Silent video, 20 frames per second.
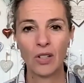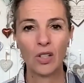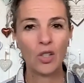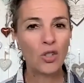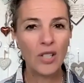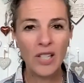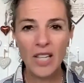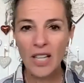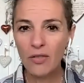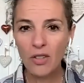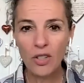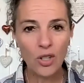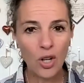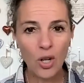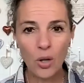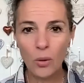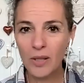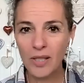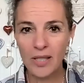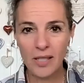You never
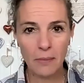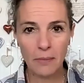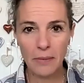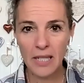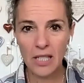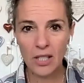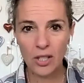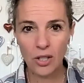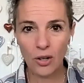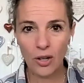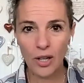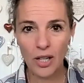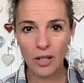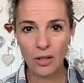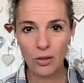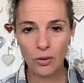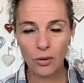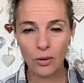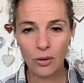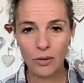know what somebody is
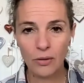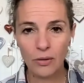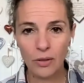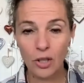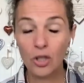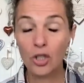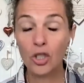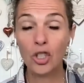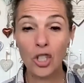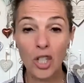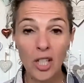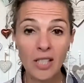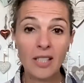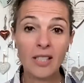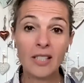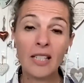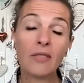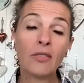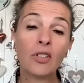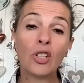going through. You
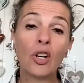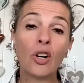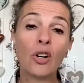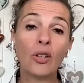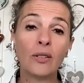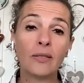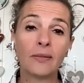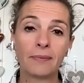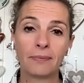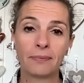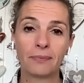just never know.